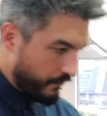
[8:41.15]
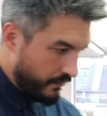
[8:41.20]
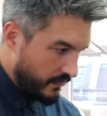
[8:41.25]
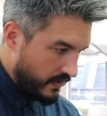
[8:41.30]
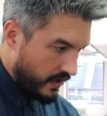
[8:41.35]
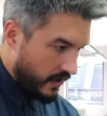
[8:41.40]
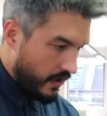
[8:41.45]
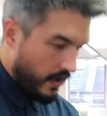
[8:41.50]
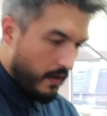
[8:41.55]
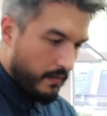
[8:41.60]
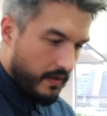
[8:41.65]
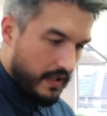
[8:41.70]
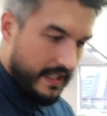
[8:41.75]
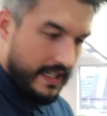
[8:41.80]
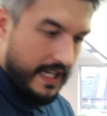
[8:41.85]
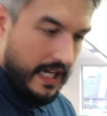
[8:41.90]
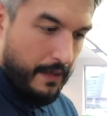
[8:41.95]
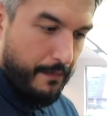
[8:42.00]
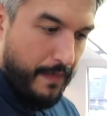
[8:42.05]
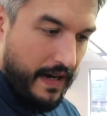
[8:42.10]
I'm going to
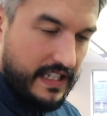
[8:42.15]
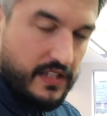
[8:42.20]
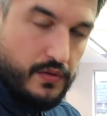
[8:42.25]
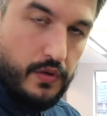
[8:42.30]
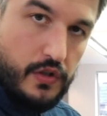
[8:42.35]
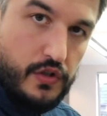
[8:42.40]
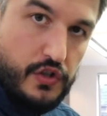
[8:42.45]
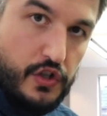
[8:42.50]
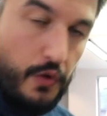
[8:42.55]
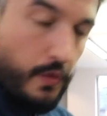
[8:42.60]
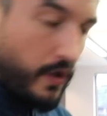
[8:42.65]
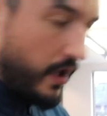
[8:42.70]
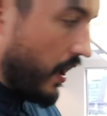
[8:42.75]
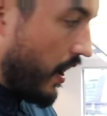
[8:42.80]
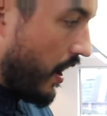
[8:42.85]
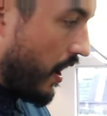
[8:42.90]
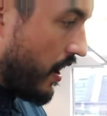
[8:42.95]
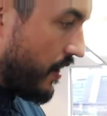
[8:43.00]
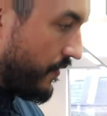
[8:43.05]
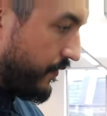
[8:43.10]
kick it back to a
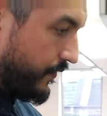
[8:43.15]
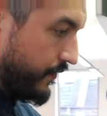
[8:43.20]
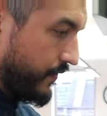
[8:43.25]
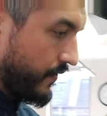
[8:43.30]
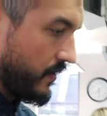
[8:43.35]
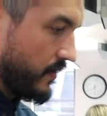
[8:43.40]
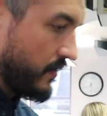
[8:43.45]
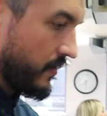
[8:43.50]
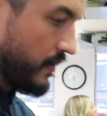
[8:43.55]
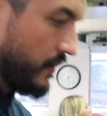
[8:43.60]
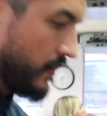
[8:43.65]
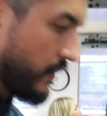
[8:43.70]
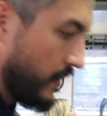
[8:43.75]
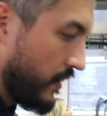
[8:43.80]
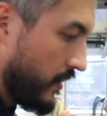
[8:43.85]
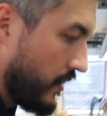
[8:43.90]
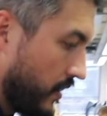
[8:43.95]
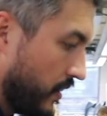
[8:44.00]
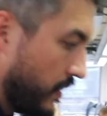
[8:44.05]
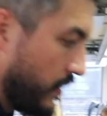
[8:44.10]
2.5
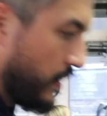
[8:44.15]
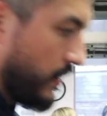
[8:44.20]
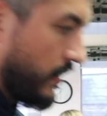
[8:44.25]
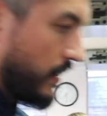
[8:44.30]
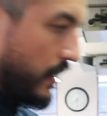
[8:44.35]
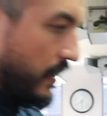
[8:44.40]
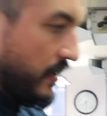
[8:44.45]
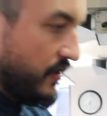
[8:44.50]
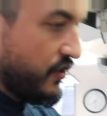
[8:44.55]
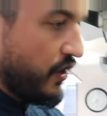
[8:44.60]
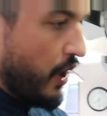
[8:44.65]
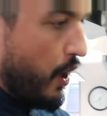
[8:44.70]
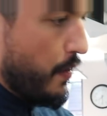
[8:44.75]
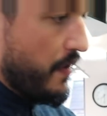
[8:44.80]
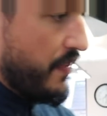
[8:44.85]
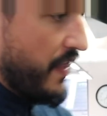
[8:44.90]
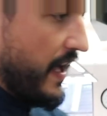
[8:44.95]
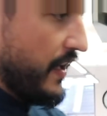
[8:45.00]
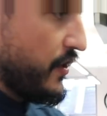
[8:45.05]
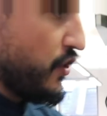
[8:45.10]
and start
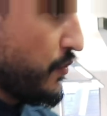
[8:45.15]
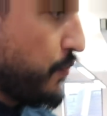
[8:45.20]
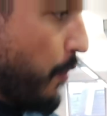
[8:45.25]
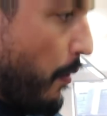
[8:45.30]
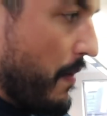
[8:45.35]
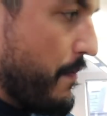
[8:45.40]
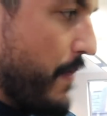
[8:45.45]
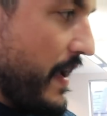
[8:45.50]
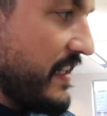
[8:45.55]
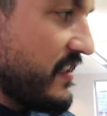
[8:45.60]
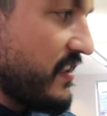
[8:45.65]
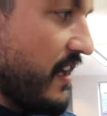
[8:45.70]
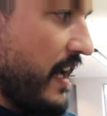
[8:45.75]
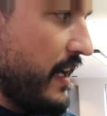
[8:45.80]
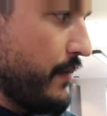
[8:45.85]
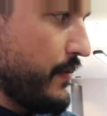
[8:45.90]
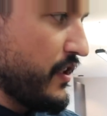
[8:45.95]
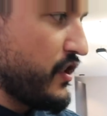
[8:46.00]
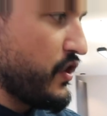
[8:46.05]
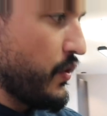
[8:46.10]
with that. Just put my
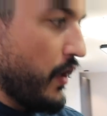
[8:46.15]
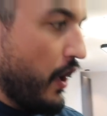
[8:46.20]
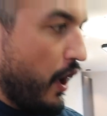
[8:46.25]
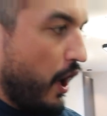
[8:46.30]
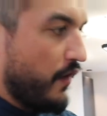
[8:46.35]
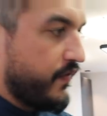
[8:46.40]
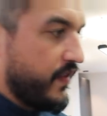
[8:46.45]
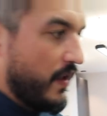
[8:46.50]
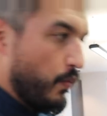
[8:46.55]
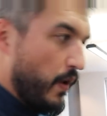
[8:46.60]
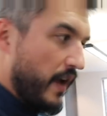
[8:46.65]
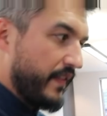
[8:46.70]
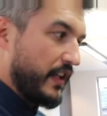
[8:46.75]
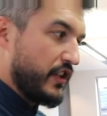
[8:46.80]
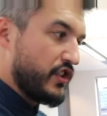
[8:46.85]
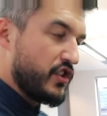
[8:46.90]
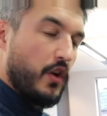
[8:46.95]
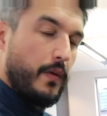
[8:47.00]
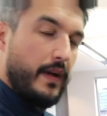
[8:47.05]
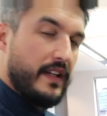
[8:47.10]
baseline at the 2.5, then work
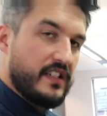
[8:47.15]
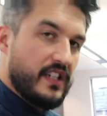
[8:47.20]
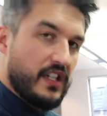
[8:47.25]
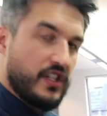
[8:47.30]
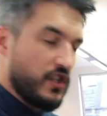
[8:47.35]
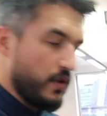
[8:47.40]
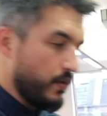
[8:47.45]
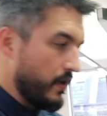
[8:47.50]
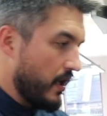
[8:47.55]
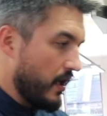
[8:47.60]
the 2 into the 2.5.